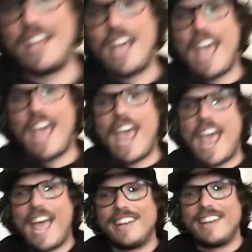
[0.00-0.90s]

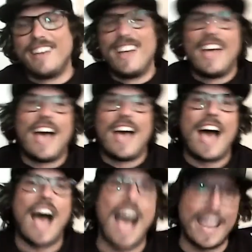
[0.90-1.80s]
and
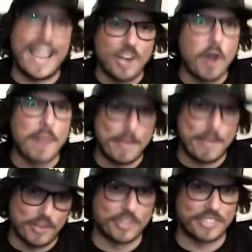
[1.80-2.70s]
I know my
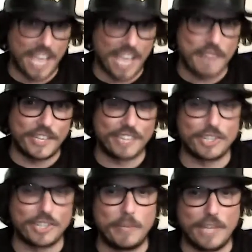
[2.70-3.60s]
brother Kevin is
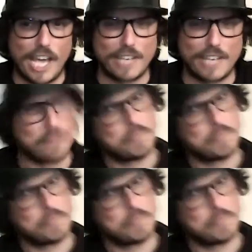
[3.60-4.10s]
going to be like,